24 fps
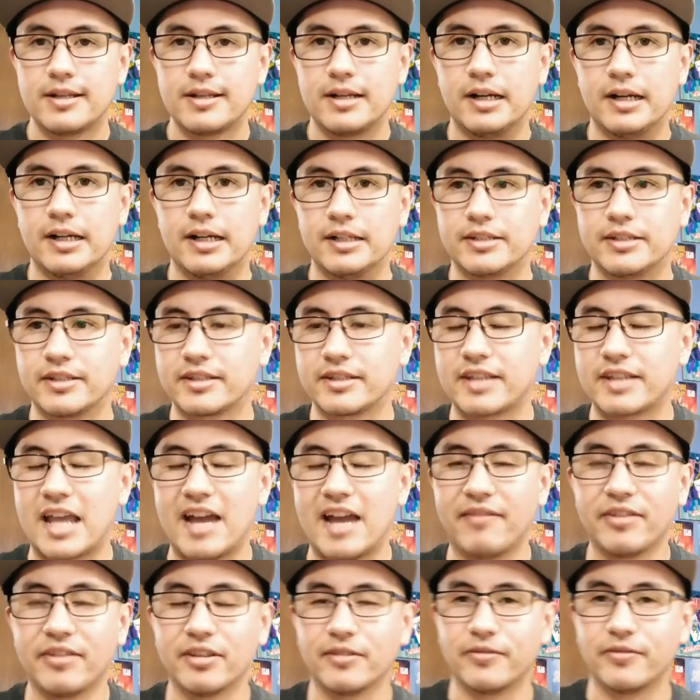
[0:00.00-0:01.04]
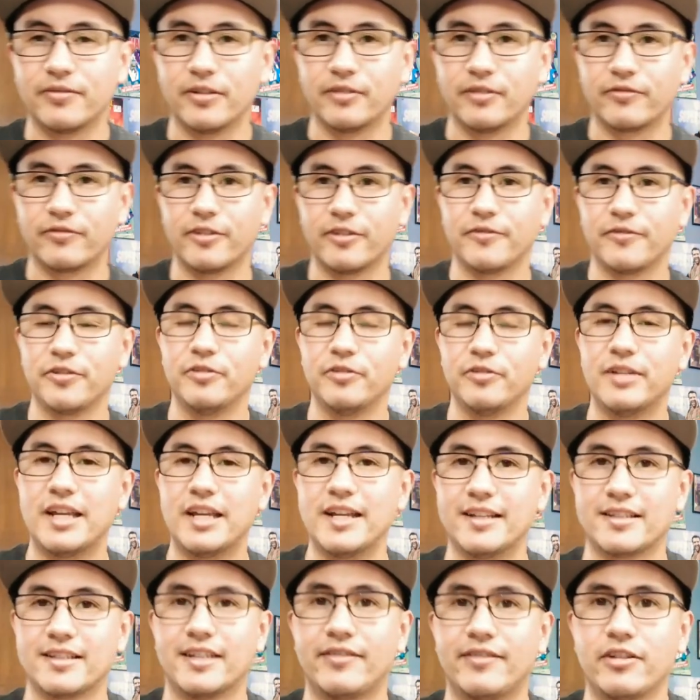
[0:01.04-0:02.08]
Just having the phone for a few
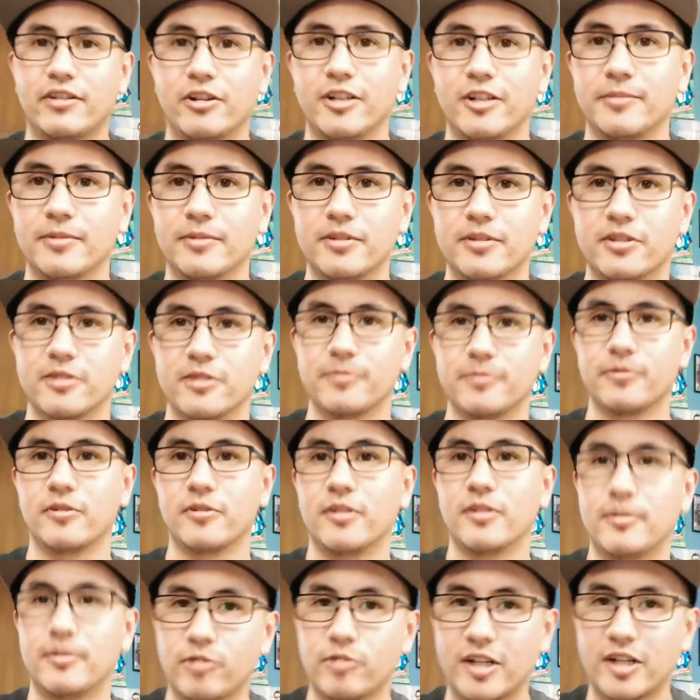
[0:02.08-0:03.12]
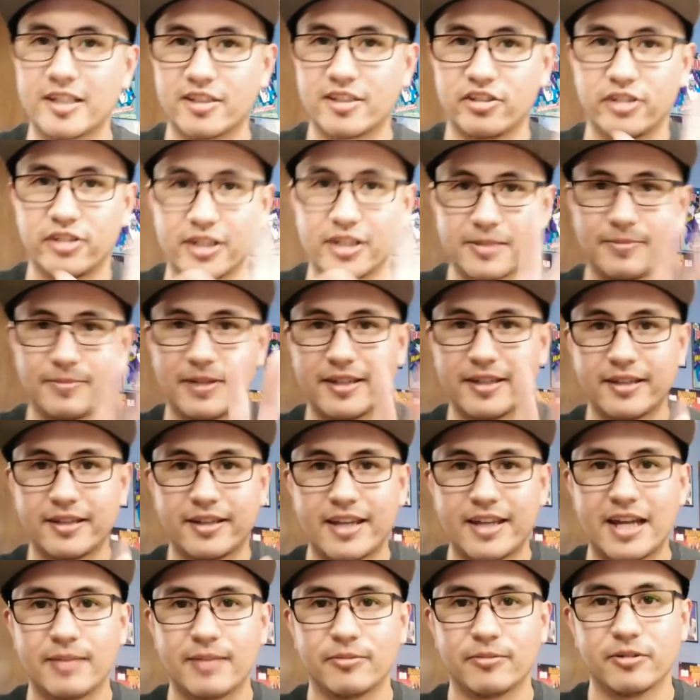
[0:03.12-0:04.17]
days, I've already been super impressed just by the
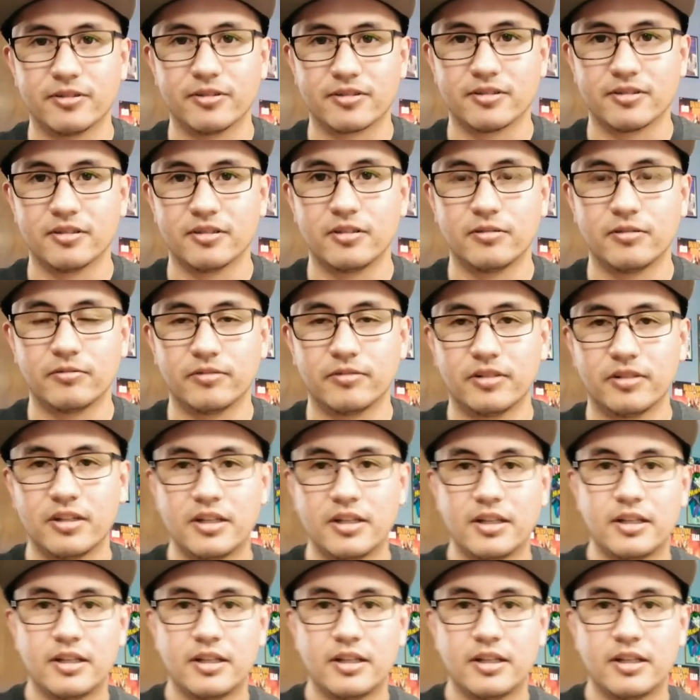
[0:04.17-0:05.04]
cameras alone.